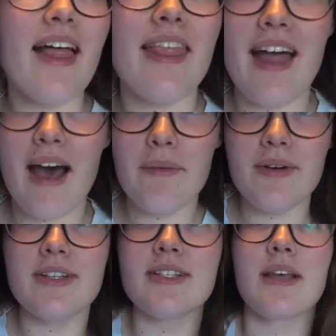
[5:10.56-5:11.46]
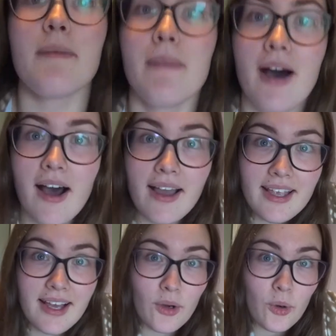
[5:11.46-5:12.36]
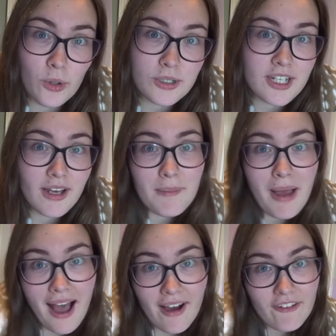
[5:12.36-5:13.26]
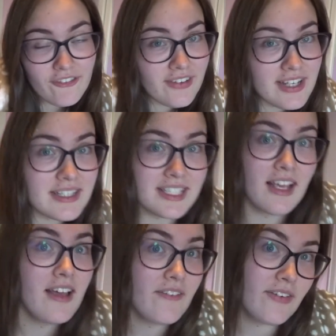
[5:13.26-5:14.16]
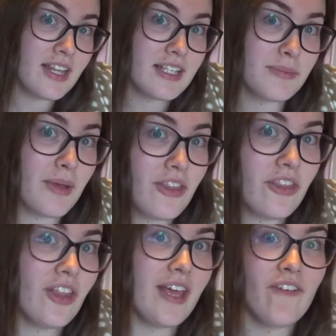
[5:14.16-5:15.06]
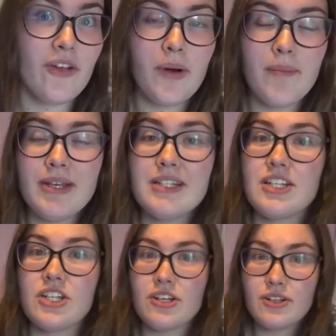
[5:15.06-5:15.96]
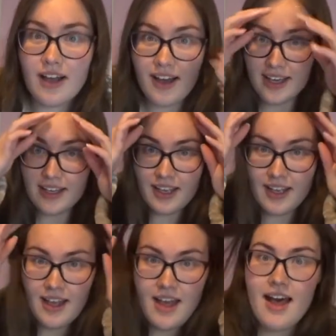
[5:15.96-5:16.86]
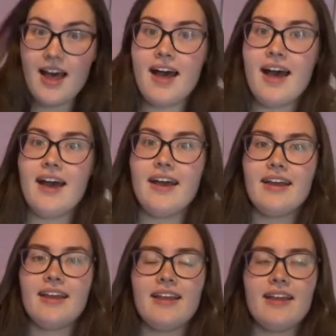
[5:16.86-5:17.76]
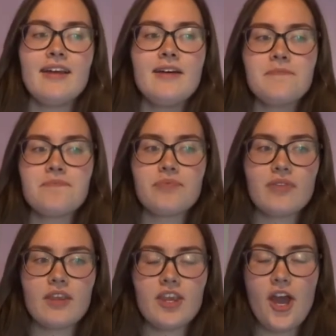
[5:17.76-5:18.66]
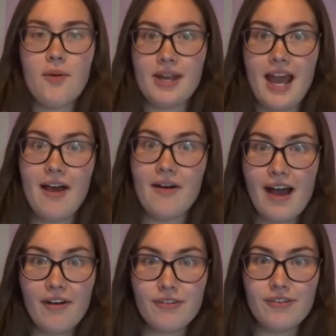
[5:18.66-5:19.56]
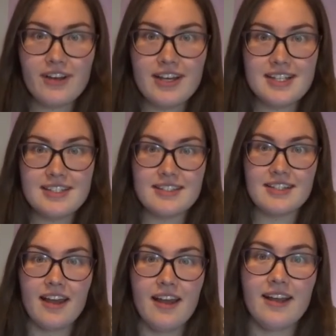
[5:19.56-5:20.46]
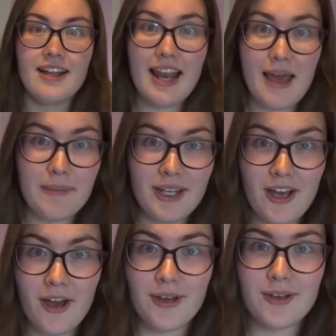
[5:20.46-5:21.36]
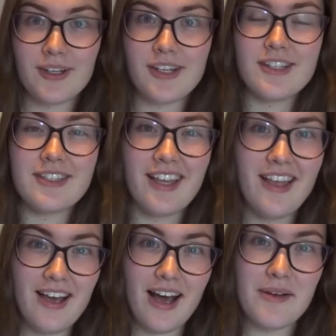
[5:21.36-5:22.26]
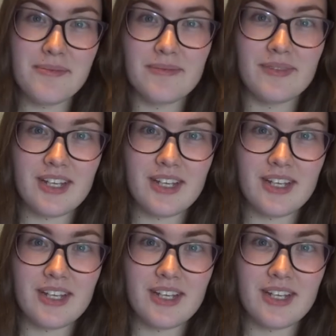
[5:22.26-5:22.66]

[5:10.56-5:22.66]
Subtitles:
That was my autumn outfits for this month. If you want me to do like a going out outfits, let me know, because I'm